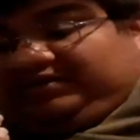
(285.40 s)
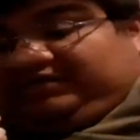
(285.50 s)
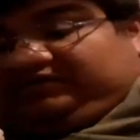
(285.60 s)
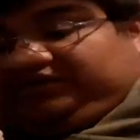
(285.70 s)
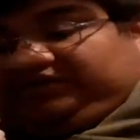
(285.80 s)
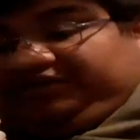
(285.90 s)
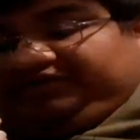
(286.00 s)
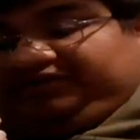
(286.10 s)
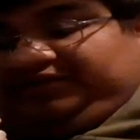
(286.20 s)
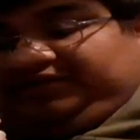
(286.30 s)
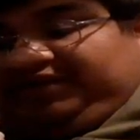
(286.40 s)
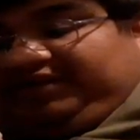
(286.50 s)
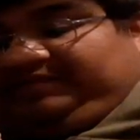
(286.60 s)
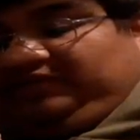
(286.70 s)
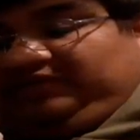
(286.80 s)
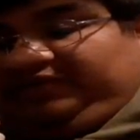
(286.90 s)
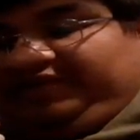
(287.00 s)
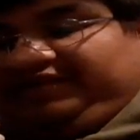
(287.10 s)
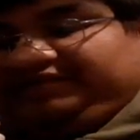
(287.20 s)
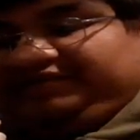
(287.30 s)
Charging Jewel Knight
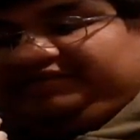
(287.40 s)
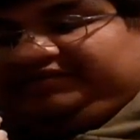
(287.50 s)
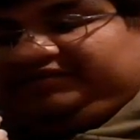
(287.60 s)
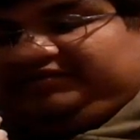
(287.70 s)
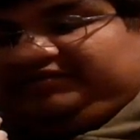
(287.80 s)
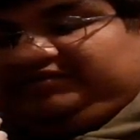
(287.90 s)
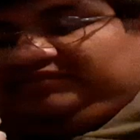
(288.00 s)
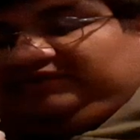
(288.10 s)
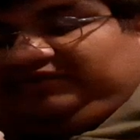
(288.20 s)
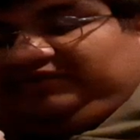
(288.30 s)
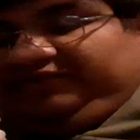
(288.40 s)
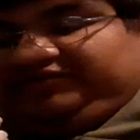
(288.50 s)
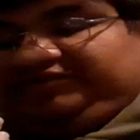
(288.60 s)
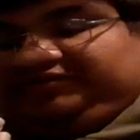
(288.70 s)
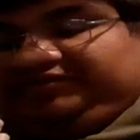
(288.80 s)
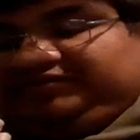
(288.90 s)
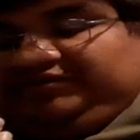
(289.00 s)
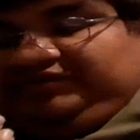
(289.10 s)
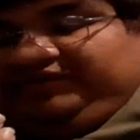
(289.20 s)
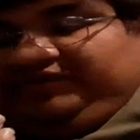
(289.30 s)
Morpheus. On the originals.
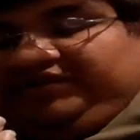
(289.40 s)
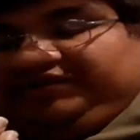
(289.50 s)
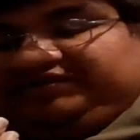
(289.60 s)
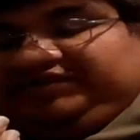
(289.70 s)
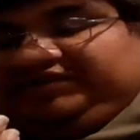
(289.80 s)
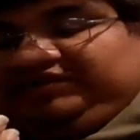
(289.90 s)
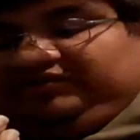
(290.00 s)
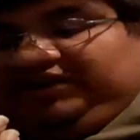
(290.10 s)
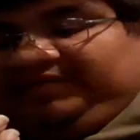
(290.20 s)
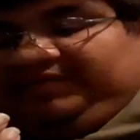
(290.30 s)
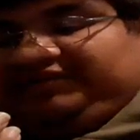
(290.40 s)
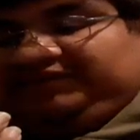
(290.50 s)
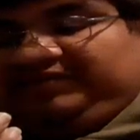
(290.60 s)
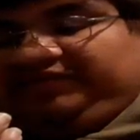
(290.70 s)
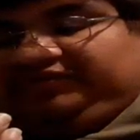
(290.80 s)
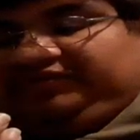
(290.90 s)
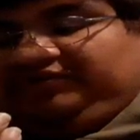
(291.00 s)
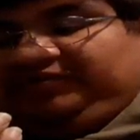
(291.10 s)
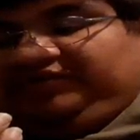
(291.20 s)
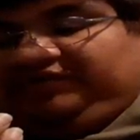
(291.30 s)
Rearguard skill, counted by Swan. Put a
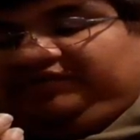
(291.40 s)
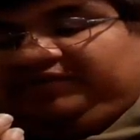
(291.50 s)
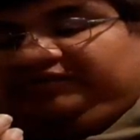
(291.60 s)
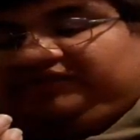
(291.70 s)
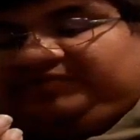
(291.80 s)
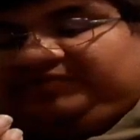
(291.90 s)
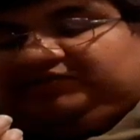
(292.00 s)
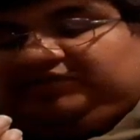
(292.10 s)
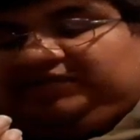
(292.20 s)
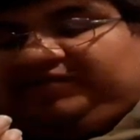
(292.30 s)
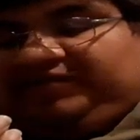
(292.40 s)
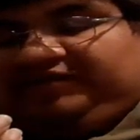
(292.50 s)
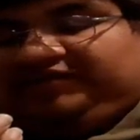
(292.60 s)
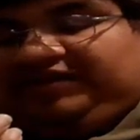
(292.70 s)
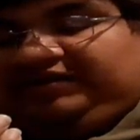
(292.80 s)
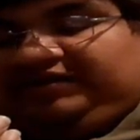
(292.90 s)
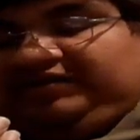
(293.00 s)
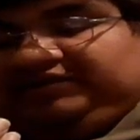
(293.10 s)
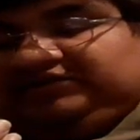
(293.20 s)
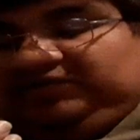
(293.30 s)
normal unit from your drop zone on the bottom of your deck.
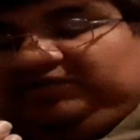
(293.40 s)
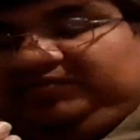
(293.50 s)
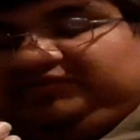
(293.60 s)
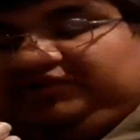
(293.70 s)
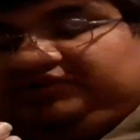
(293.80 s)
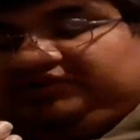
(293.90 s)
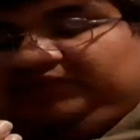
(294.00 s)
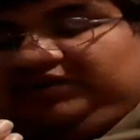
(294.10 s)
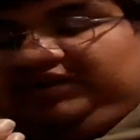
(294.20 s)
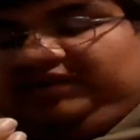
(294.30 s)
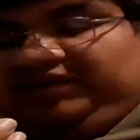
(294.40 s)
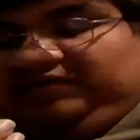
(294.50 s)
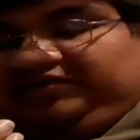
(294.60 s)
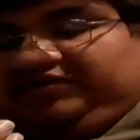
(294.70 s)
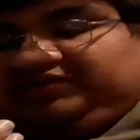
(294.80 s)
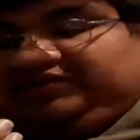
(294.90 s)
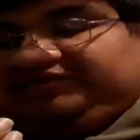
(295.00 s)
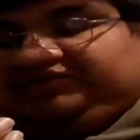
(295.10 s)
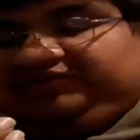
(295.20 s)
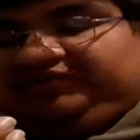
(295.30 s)
Soul charge 1, and one of your units with
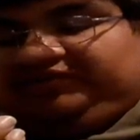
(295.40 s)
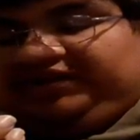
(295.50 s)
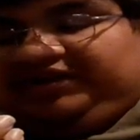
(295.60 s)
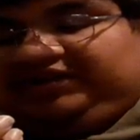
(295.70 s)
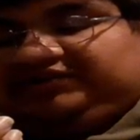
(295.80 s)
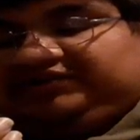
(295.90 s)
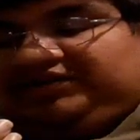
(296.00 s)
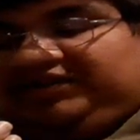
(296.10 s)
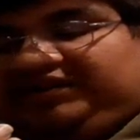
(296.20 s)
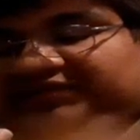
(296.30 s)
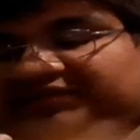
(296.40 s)
Jewel Knight in its card name gets 1